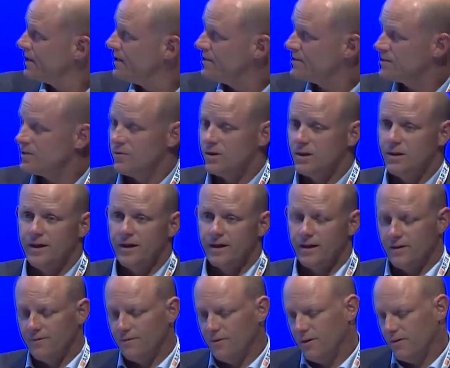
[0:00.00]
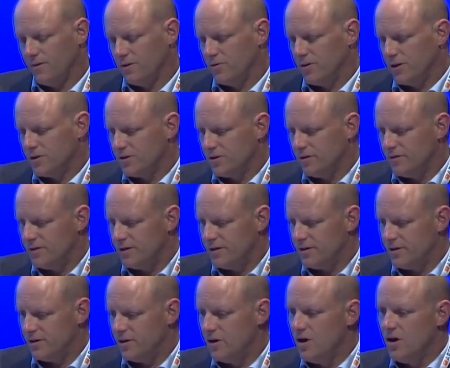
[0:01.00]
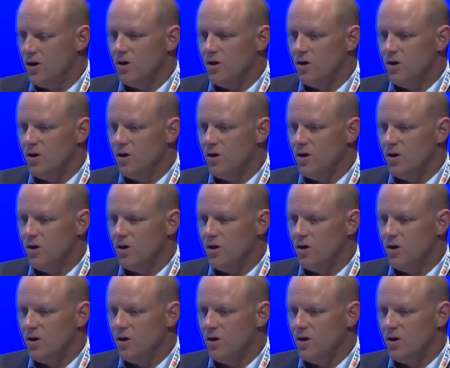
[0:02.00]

So we'd like, if a traditional vendor